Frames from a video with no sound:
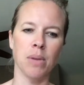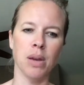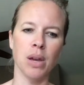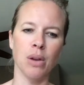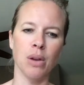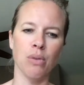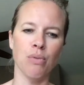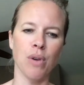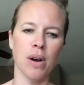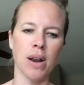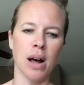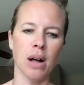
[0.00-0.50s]
he
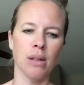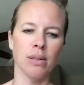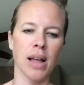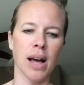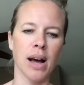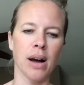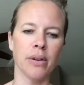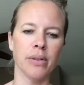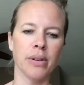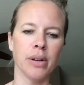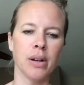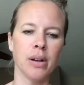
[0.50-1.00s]
read out
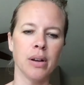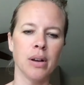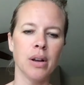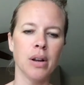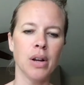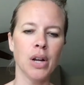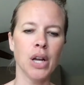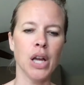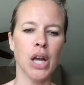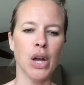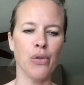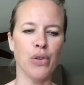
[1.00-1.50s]
loud.
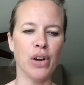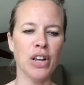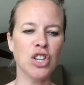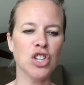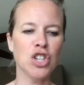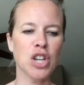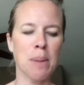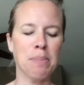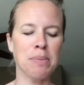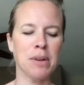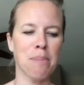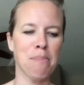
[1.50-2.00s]
He reached
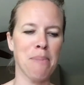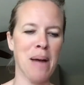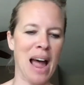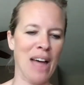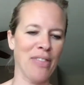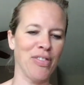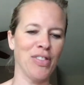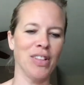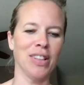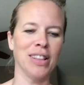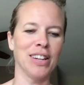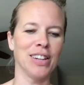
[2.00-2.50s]
up to pat
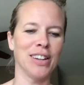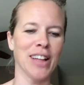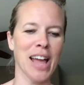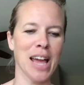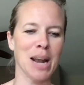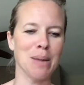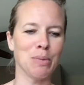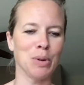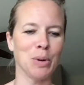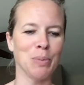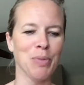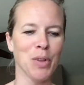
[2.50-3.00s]
the little
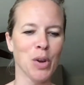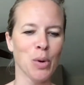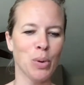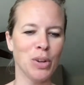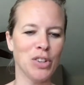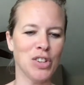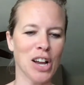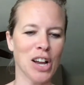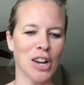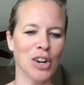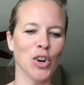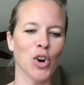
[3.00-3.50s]
animal, which
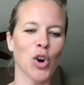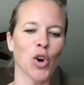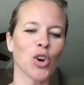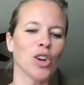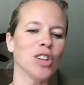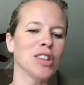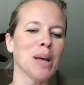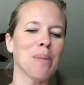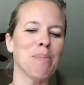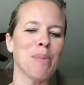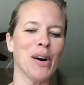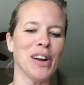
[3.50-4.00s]
had curled
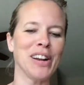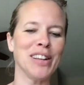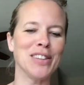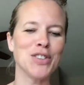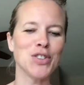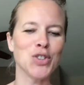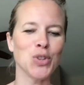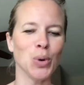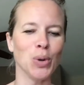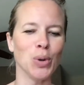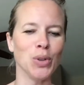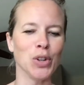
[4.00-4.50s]
up on his
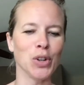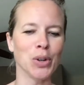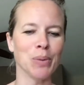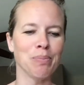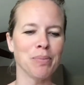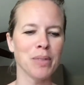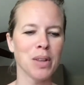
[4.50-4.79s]
shoulder.